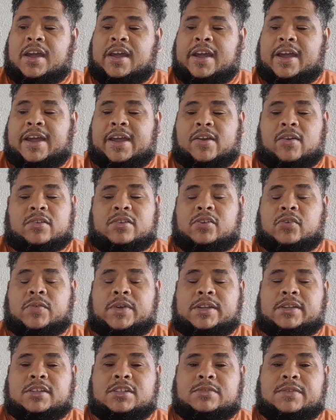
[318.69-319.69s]
and
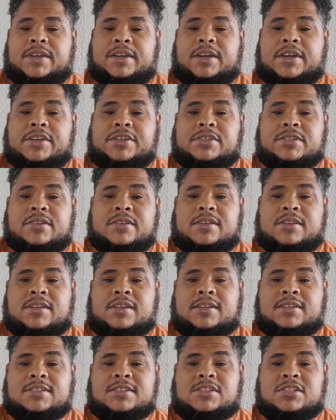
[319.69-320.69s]
during this vacation,
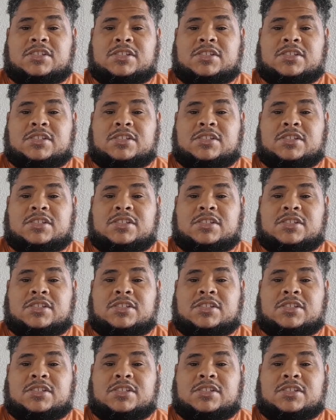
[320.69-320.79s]
things